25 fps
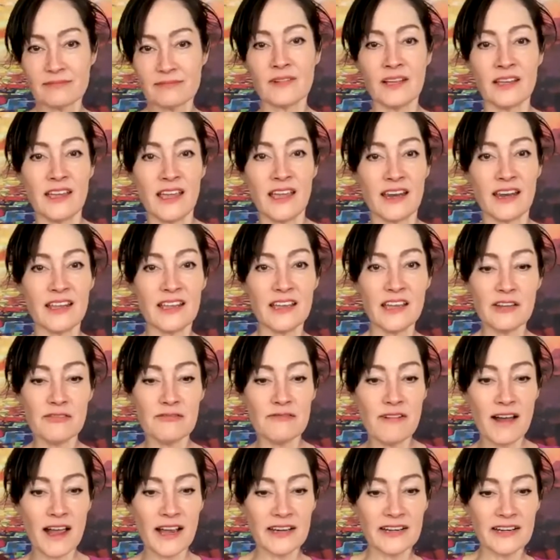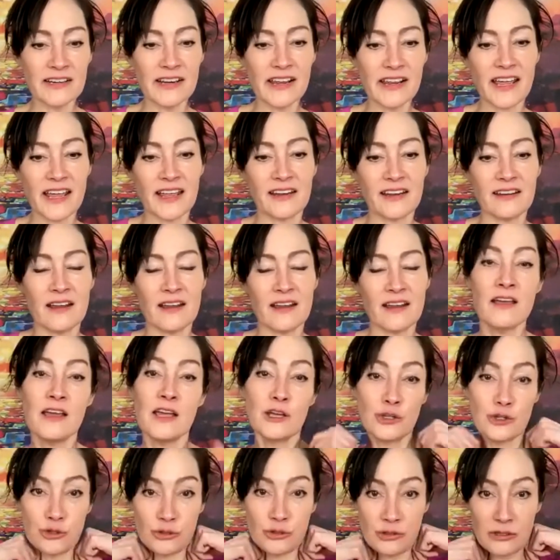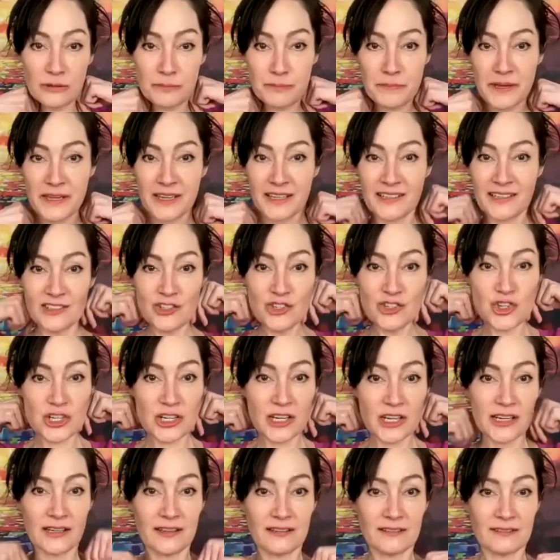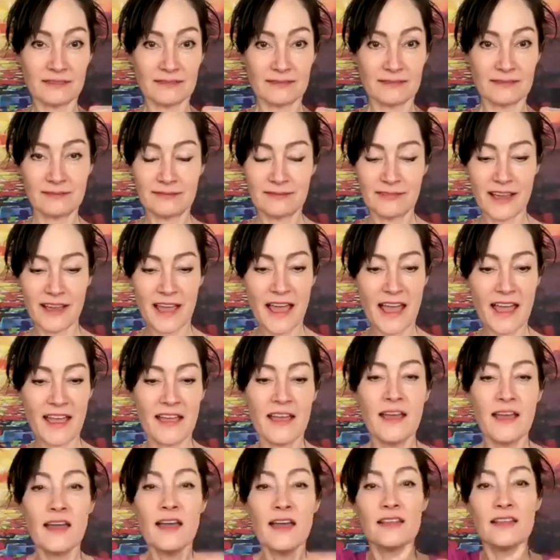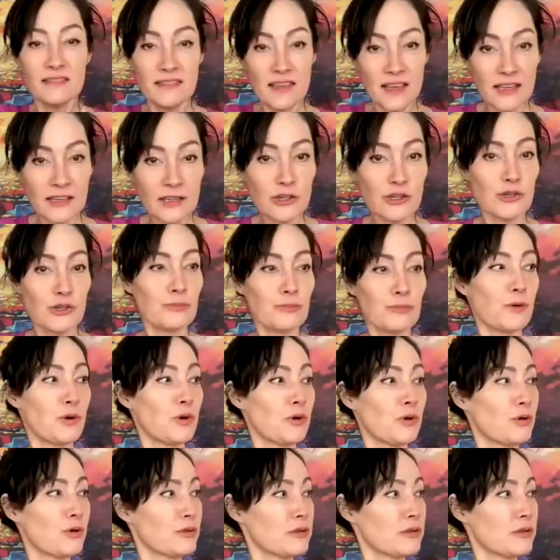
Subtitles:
getting invited in. You do the pinching. Okay. Then you pull the